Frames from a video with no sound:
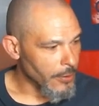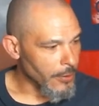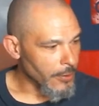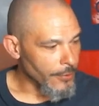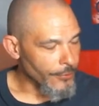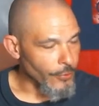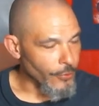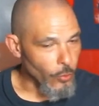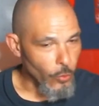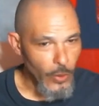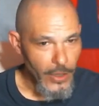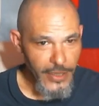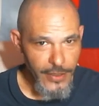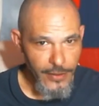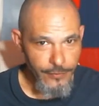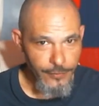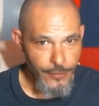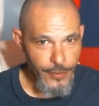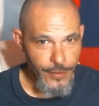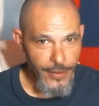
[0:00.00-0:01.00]
The way
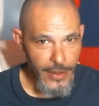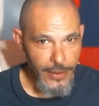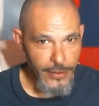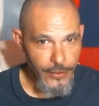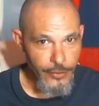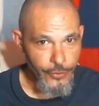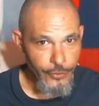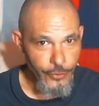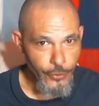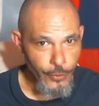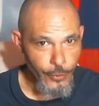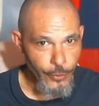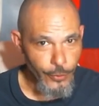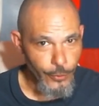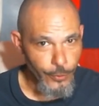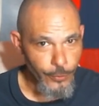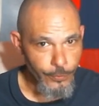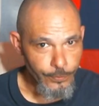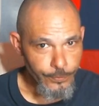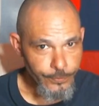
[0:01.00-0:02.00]
everything
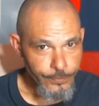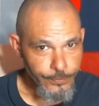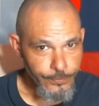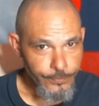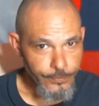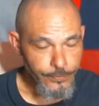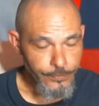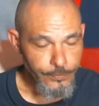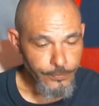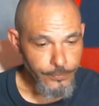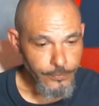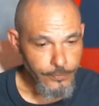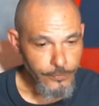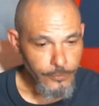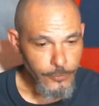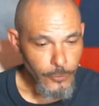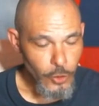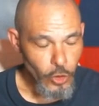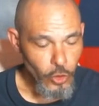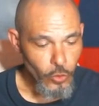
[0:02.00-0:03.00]
accrued
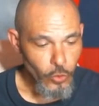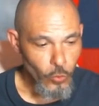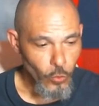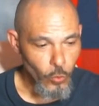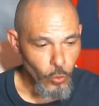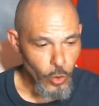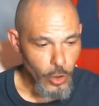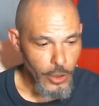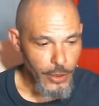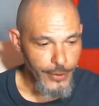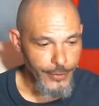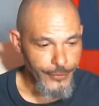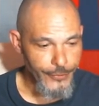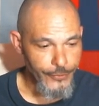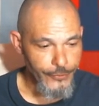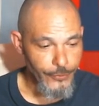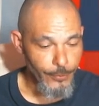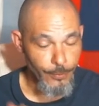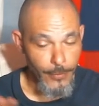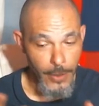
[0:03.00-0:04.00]
was
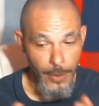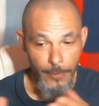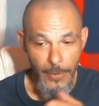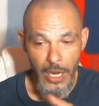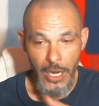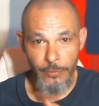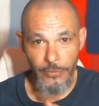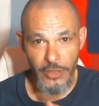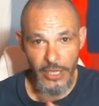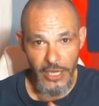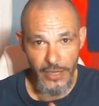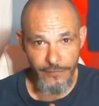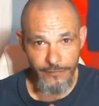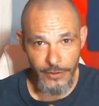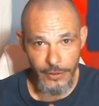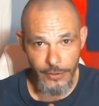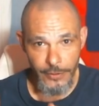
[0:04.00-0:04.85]
my mom left